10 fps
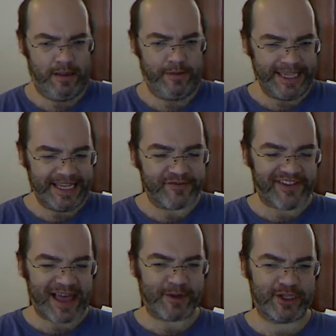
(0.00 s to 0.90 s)
The
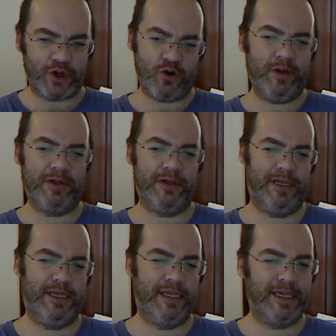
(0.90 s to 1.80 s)
inflammasome
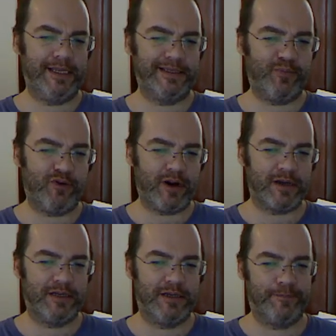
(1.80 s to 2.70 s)
is a product